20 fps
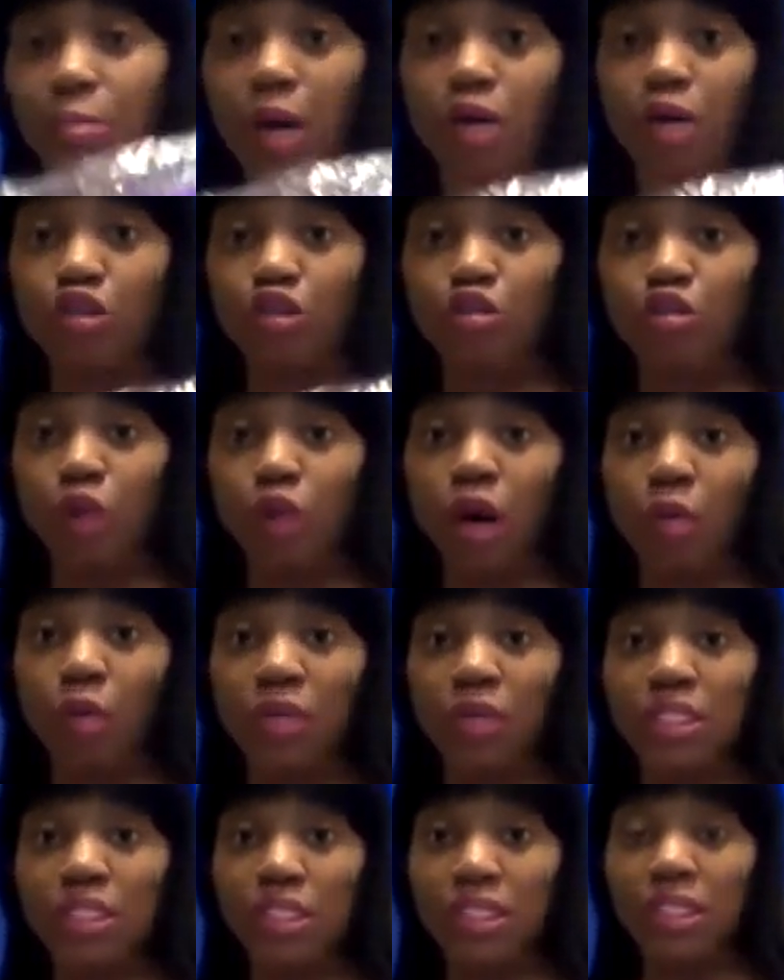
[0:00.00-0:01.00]
balls. You
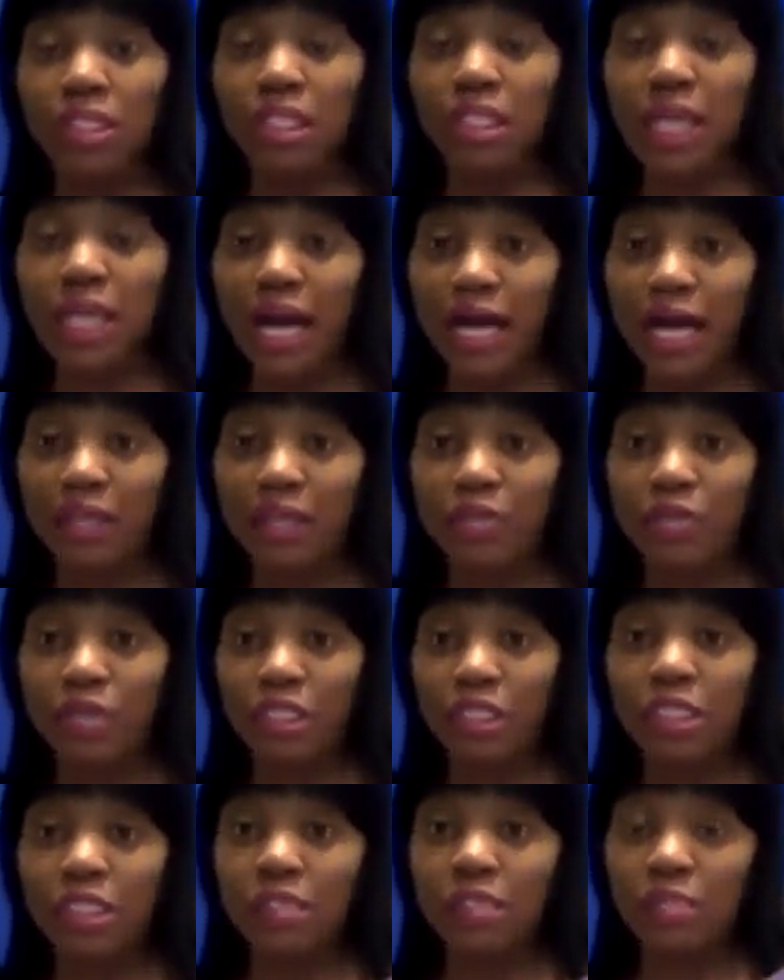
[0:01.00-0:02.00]
always need you
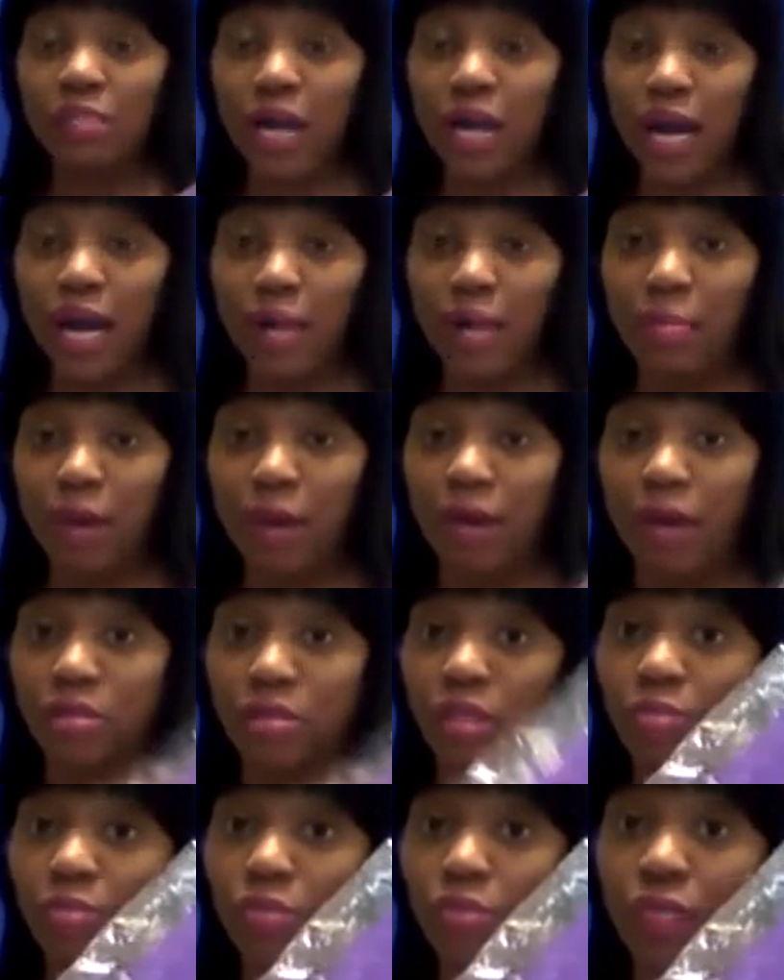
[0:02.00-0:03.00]
need some cotton balls.
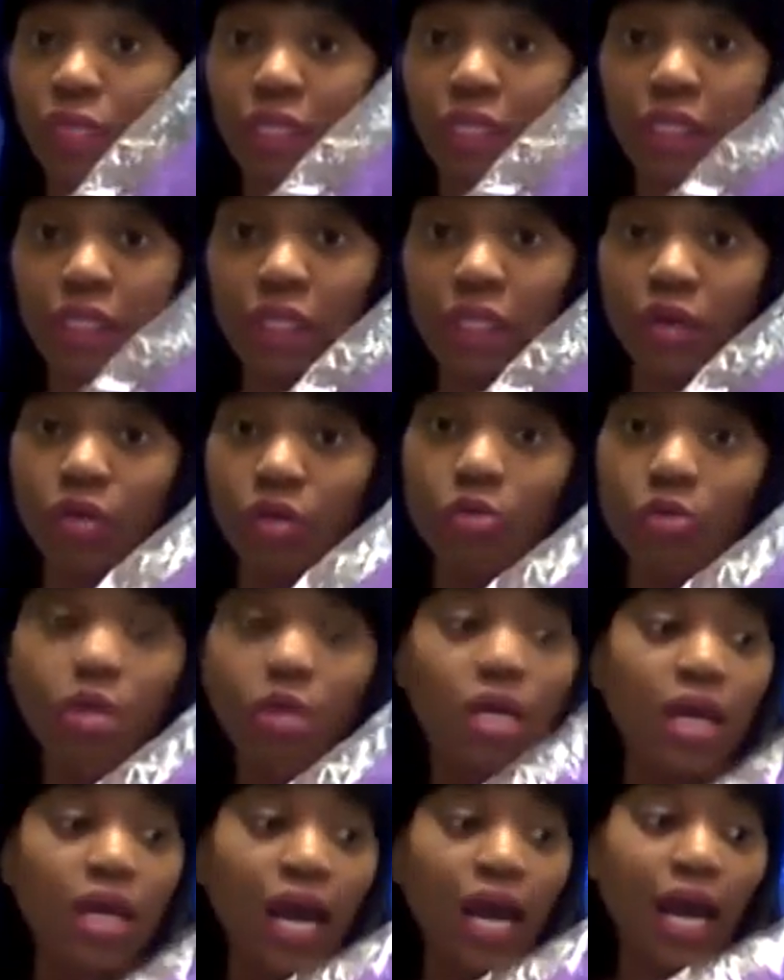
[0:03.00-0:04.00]
I'm running low.
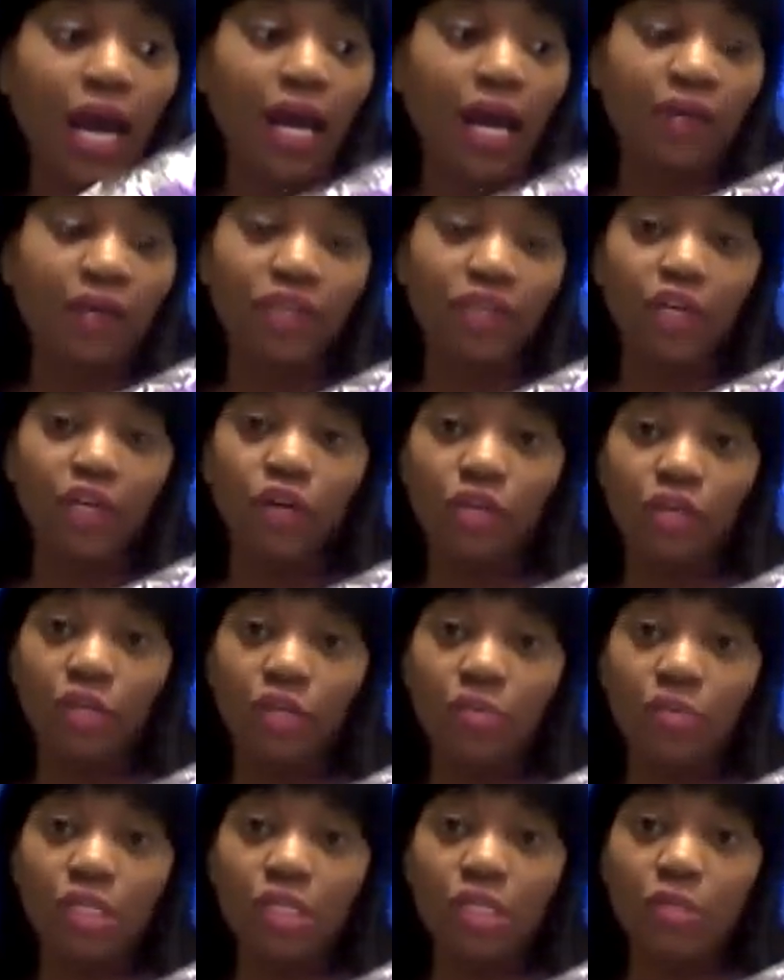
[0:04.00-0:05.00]
I have to go get
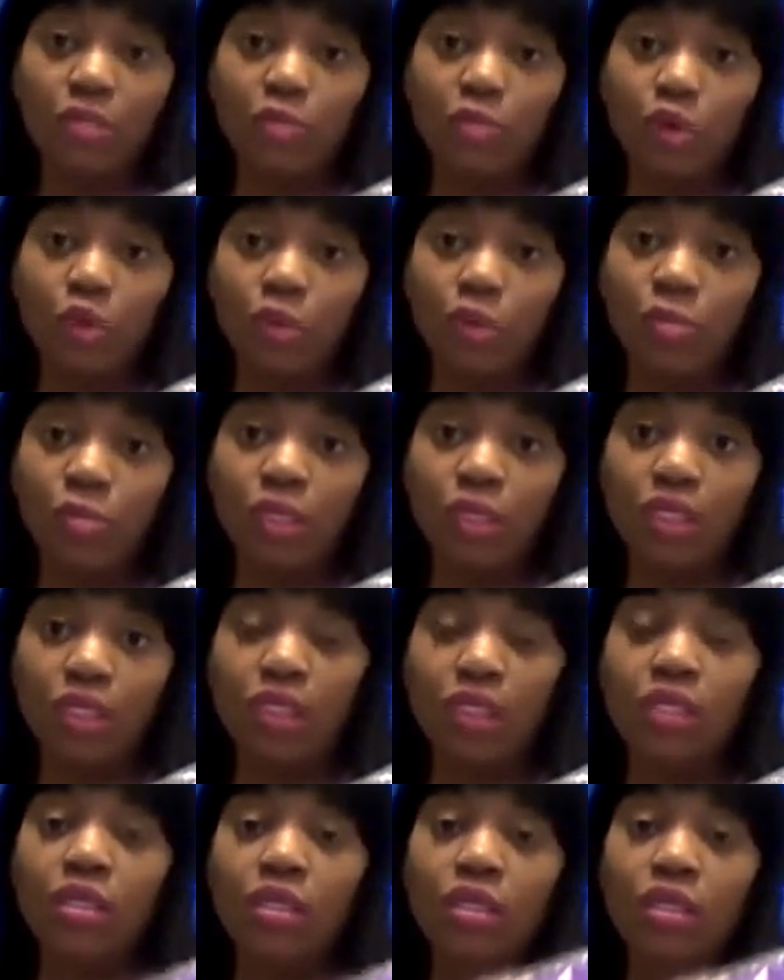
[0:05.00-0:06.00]
me some more, but
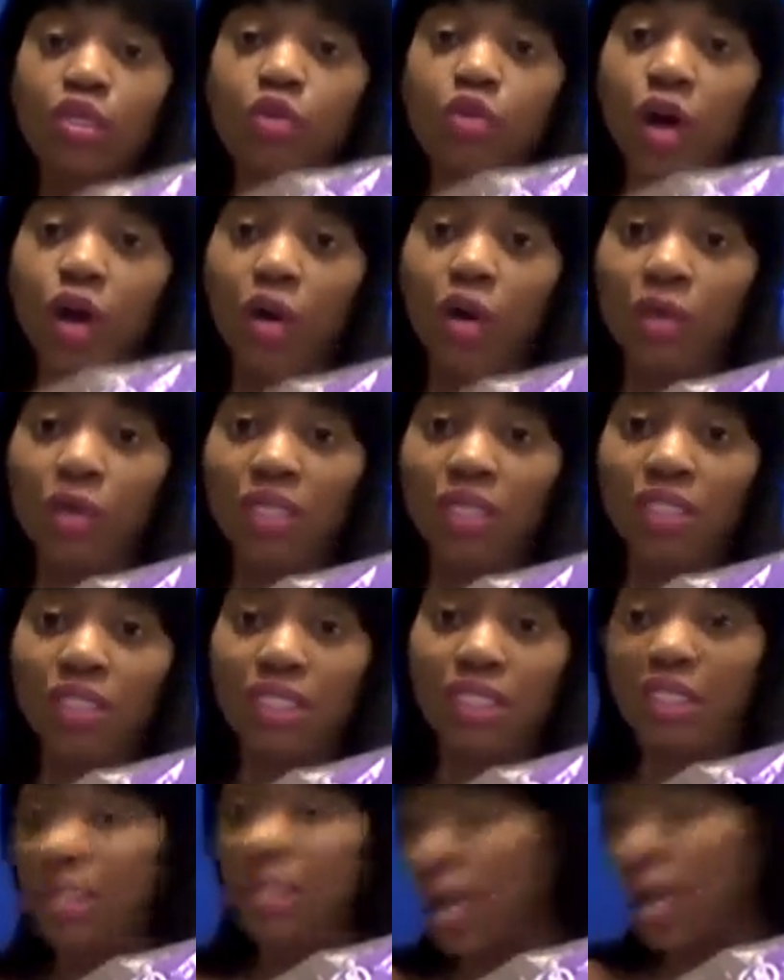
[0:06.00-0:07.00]
you always
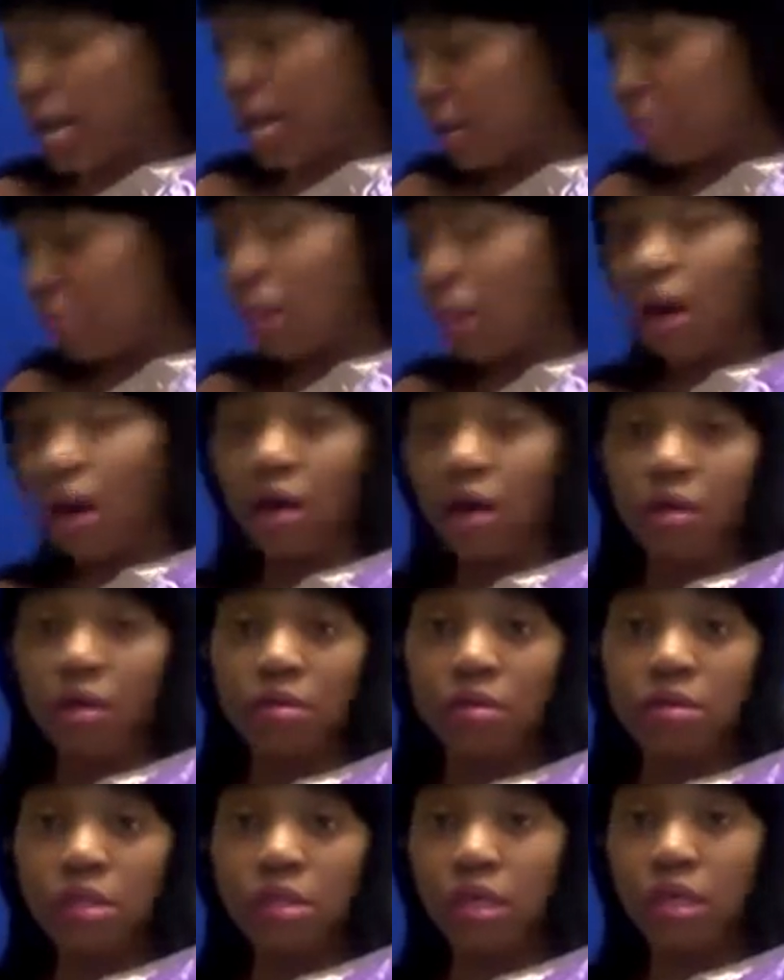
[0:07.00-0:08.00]
need cotton
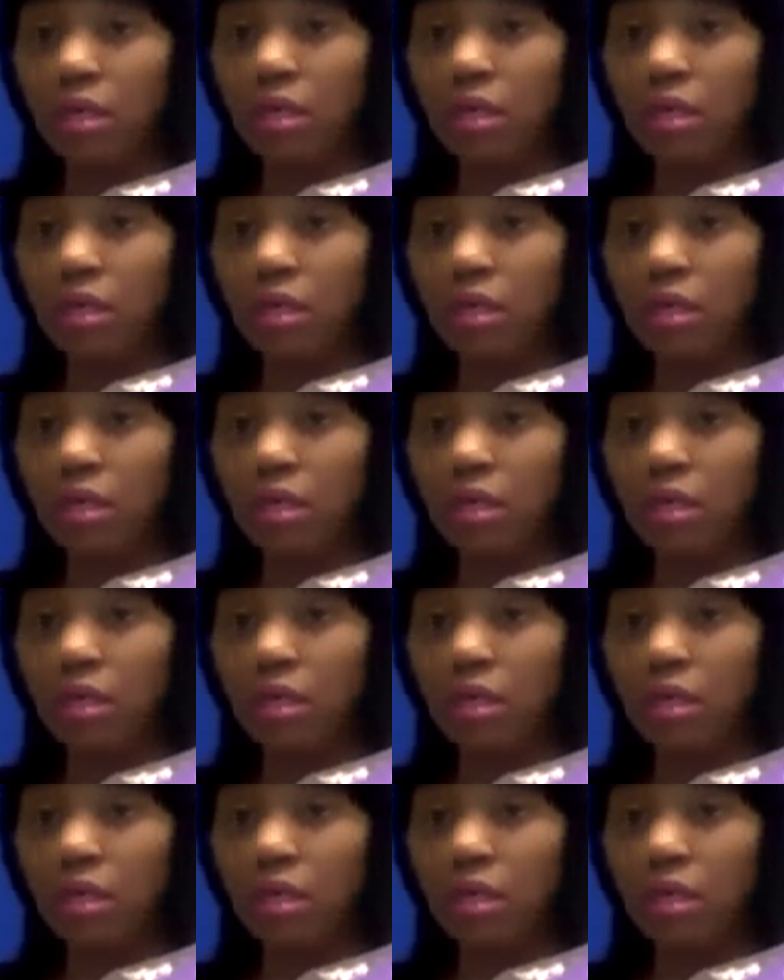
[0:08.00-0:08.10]
balls.